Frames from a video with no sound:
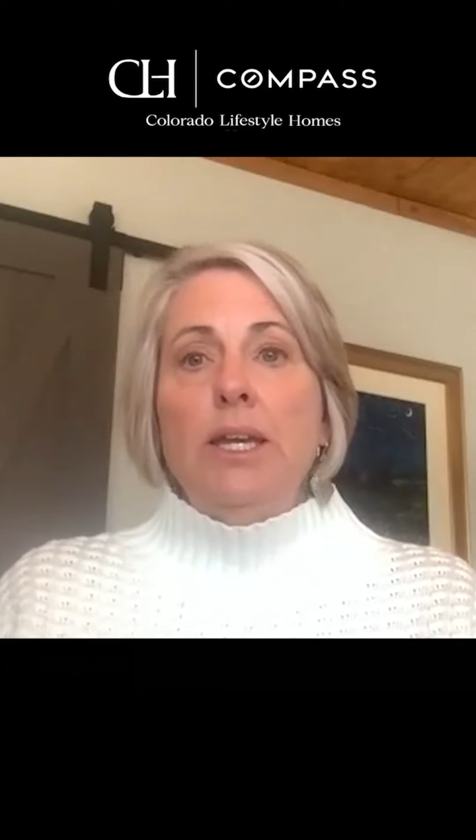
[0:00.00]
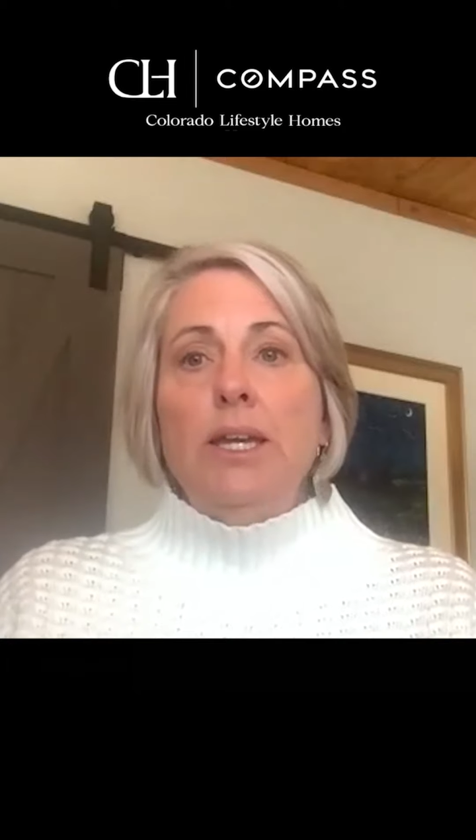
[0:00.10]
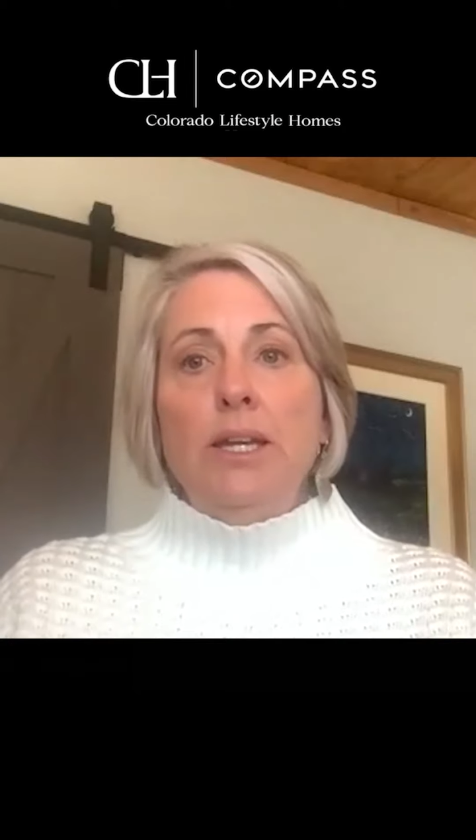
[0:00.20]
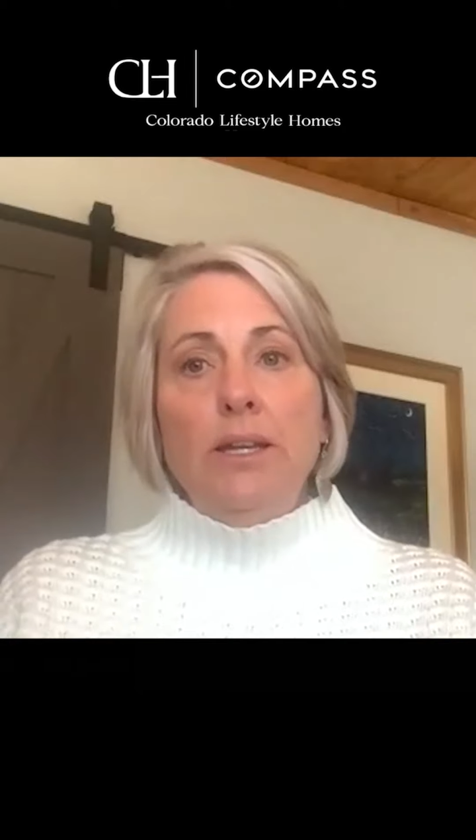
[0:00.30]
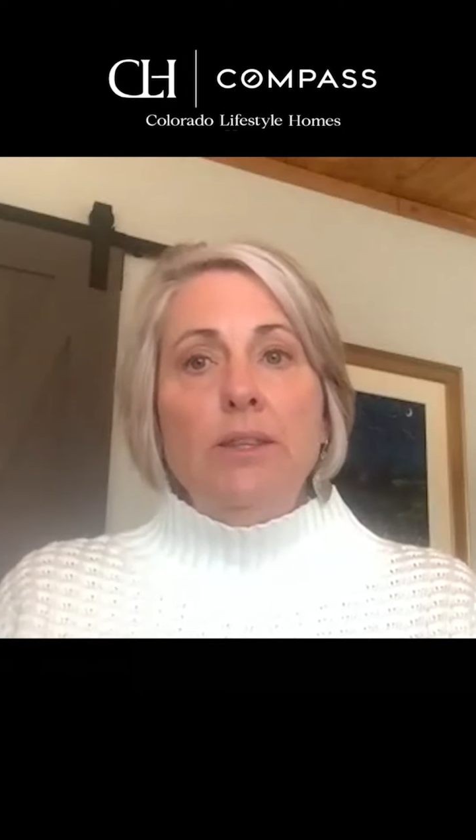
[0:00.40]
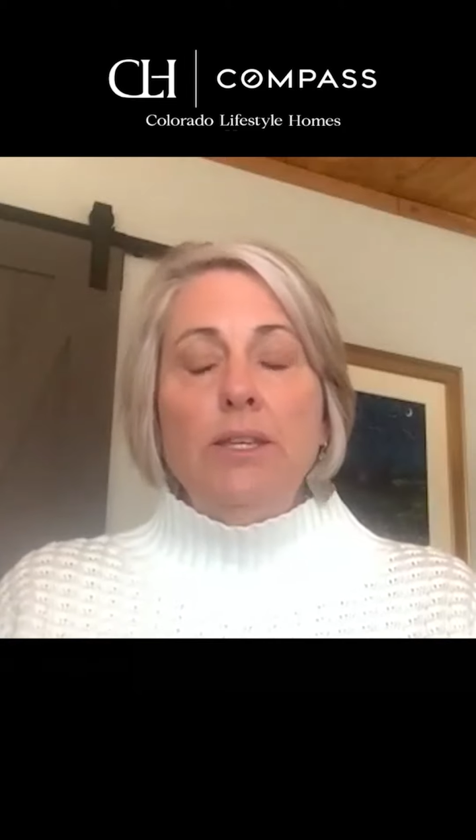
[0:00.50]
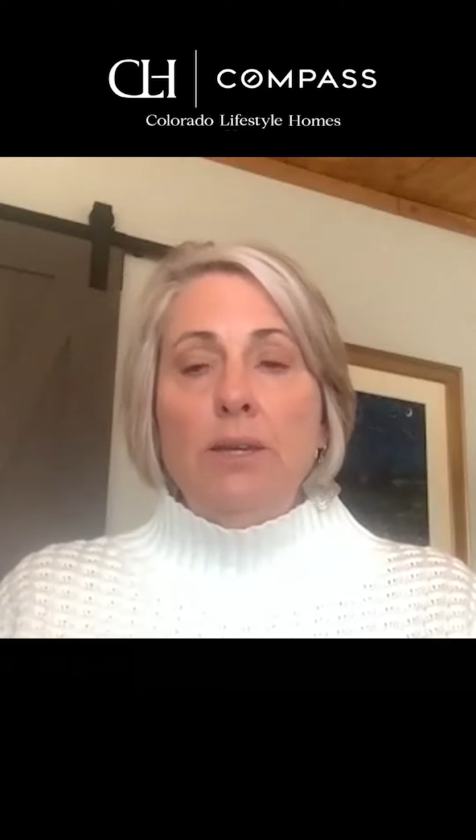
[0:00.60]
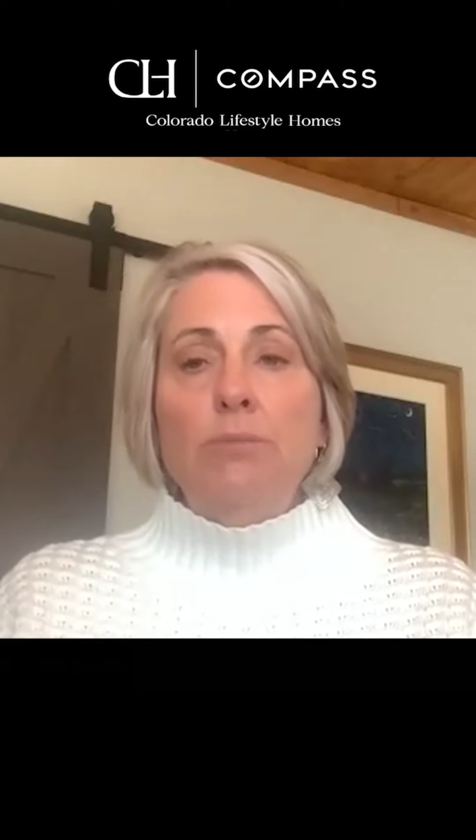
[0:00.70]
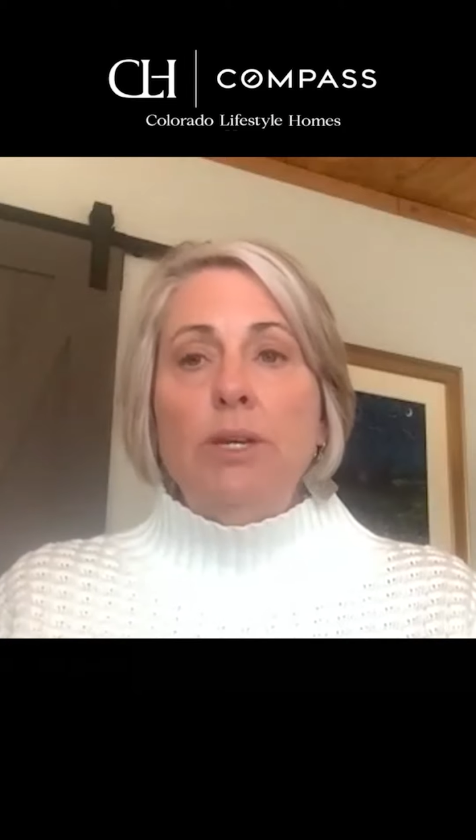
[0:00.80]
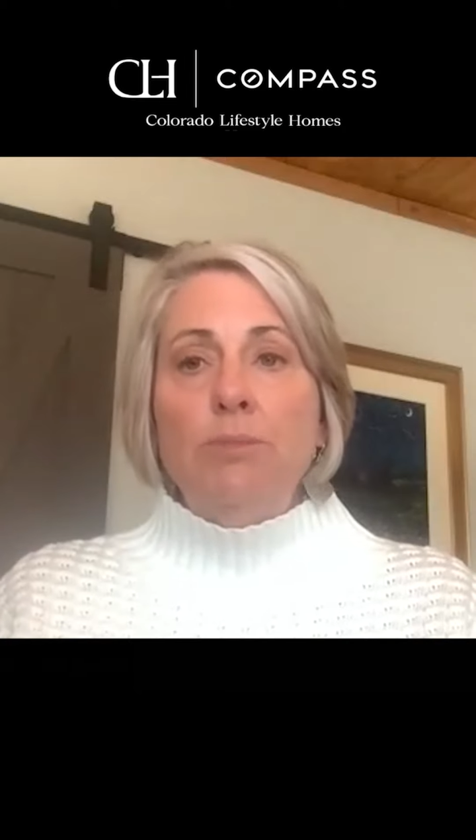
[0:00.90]
And I think
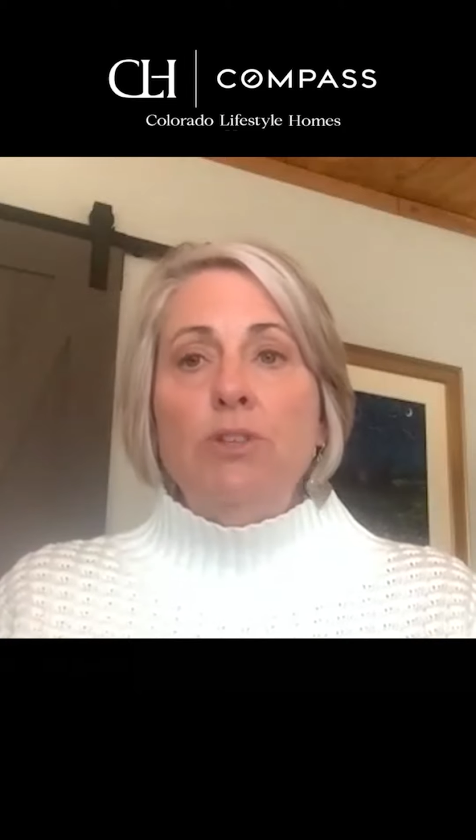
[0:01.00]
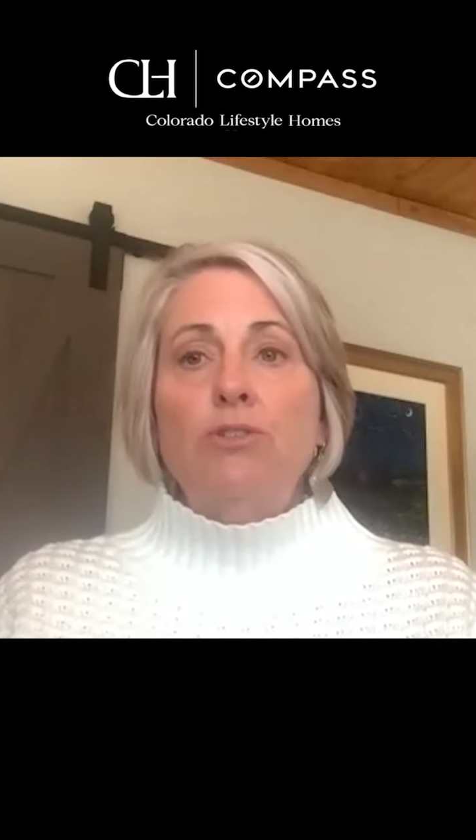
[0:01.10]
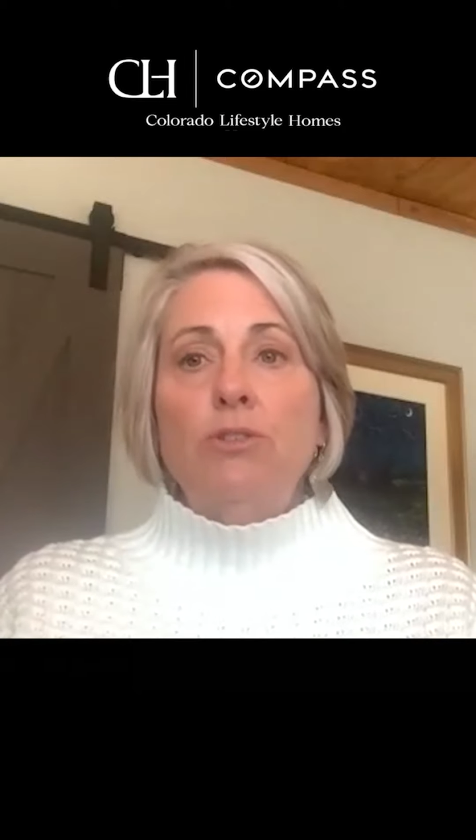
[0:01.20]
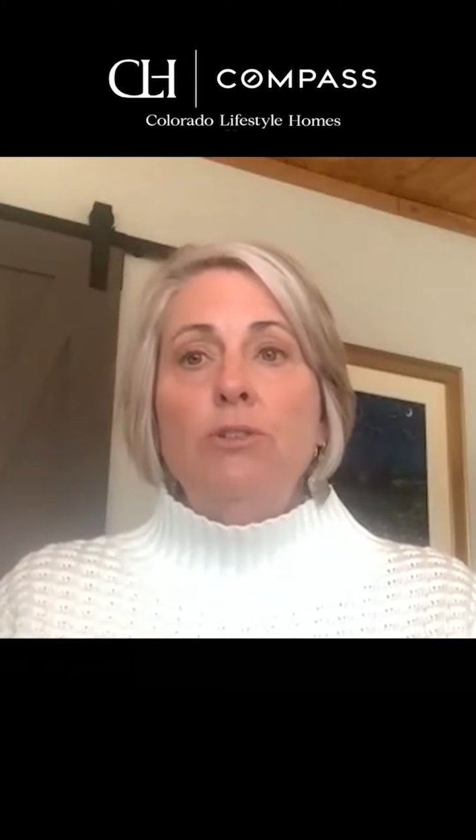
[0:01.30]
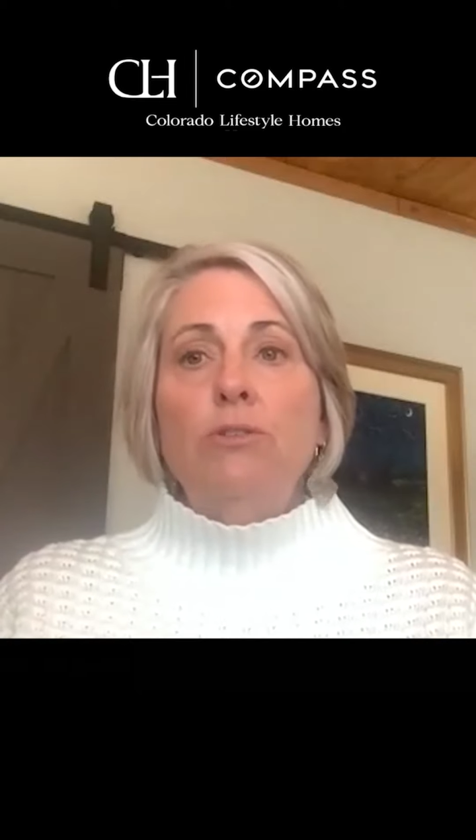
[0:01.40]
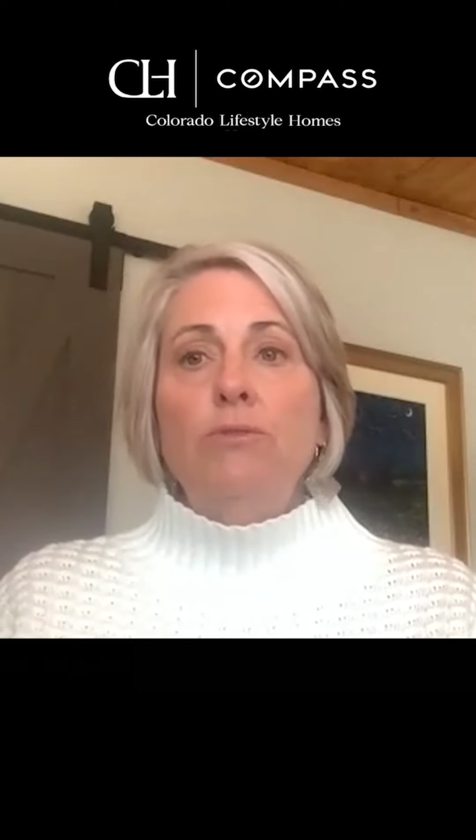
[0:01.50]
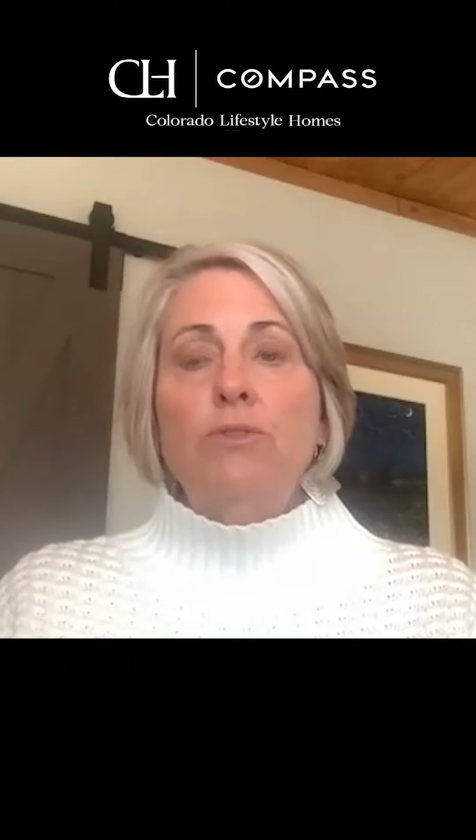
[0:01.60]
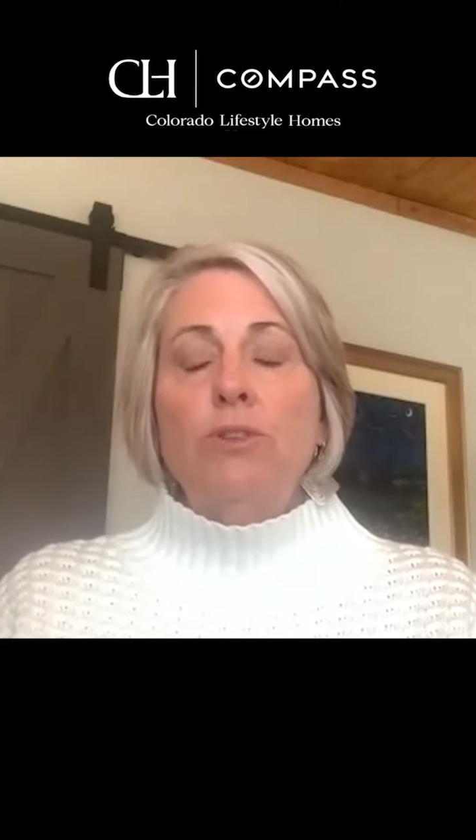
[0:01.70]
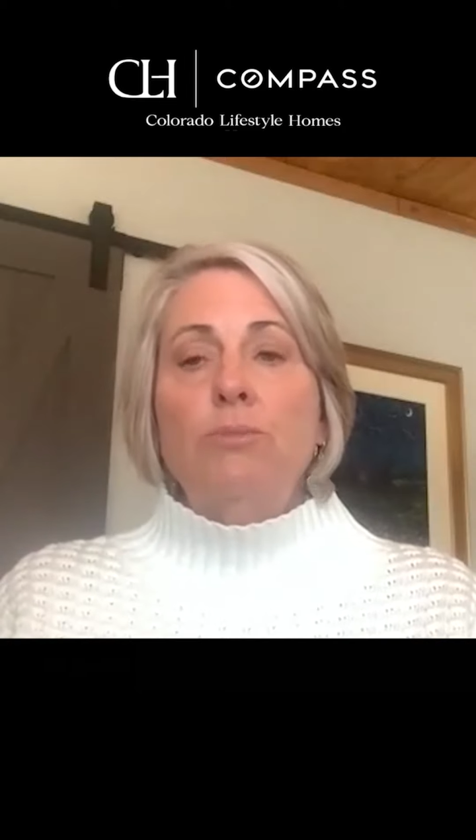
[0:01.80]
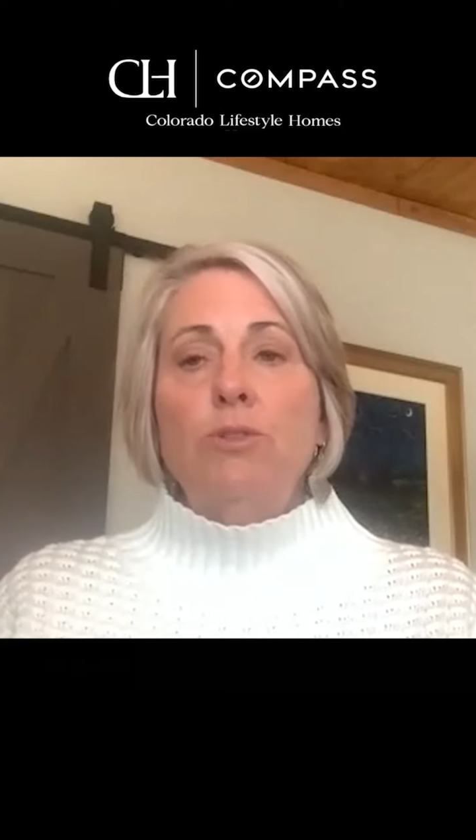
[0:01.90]
that might be true for the